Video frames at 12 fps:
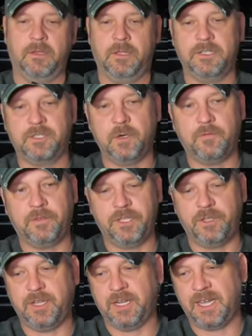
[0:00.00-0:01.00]
as hopefully
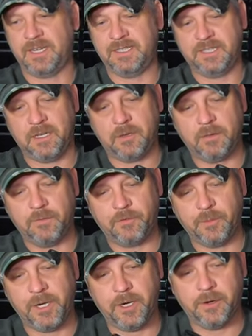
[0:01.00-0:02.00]
you can kind of tell
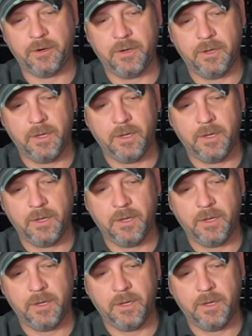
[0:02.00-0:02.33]
from here.